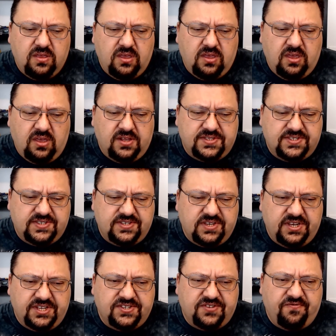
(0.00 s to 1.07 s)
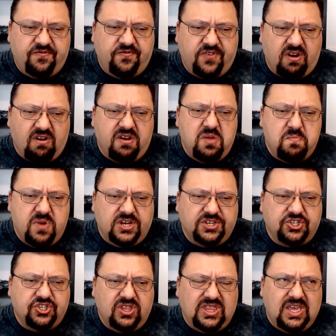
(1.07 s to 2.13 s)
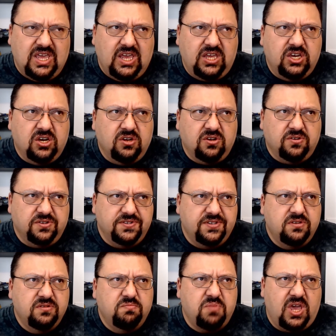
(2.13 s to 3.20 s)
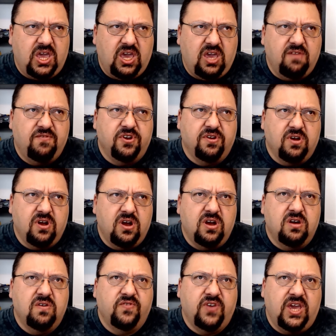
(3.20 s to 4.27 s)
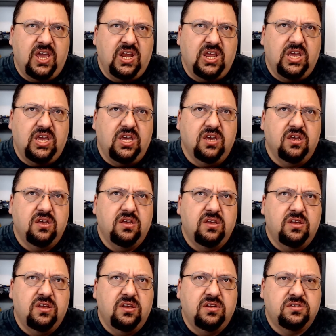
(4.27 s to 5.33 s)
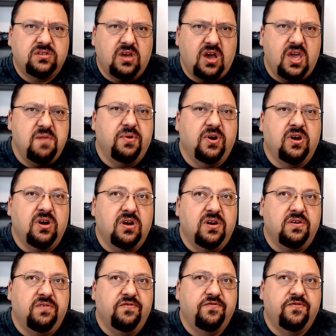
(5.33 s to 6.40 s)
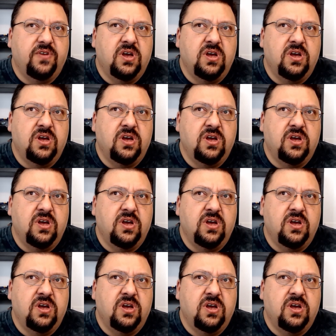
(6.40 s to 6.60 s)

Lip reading: it's very much the cult behavior of any type of